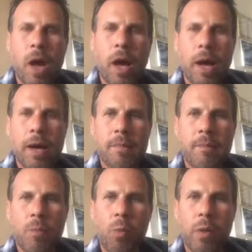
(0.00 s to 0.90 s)

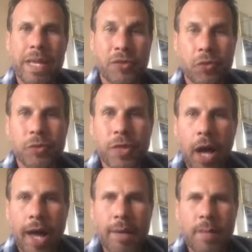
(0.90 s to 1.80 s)
Um, Eastern
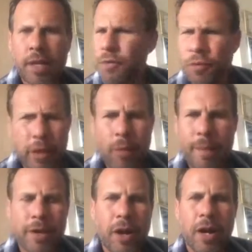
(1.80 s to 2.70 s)
Time, free
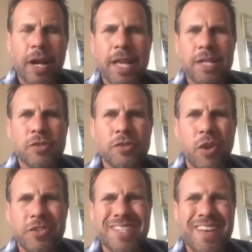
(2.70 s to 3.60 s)
webinar. It's
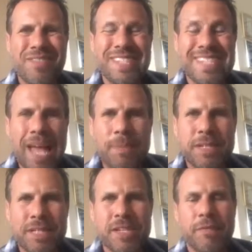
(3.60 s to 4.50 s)
called Seven
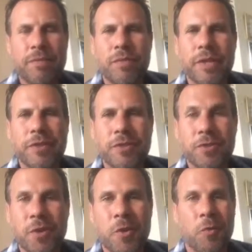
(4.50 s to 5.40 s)
Steps to Seven Figures.